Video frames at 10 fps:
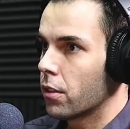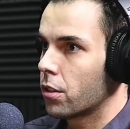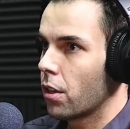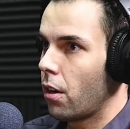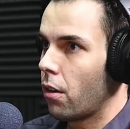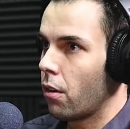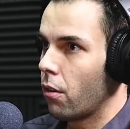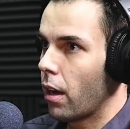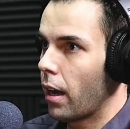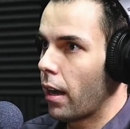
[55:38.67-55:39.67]

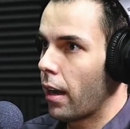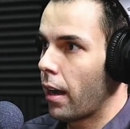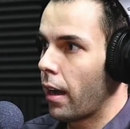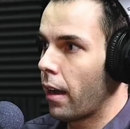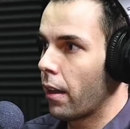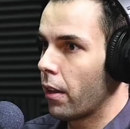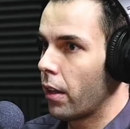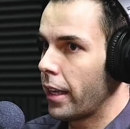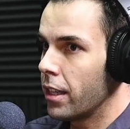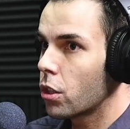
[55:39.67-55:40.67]
So
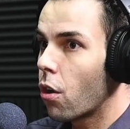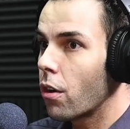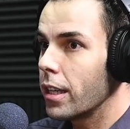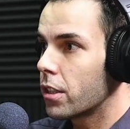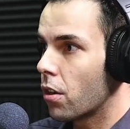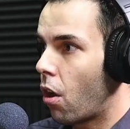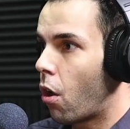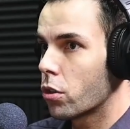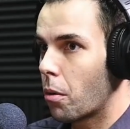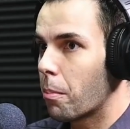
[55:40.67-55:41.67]
Intco is
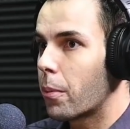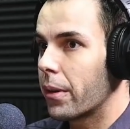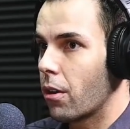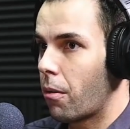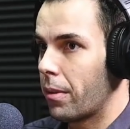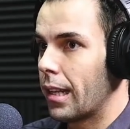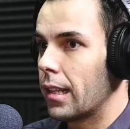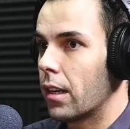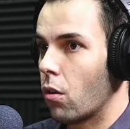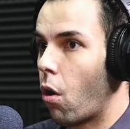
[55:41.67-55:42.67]
also
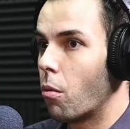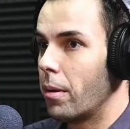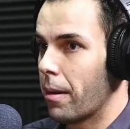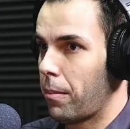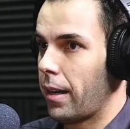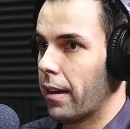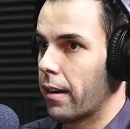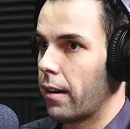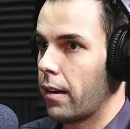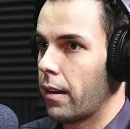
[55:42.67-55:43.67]
predominantly an OBM player.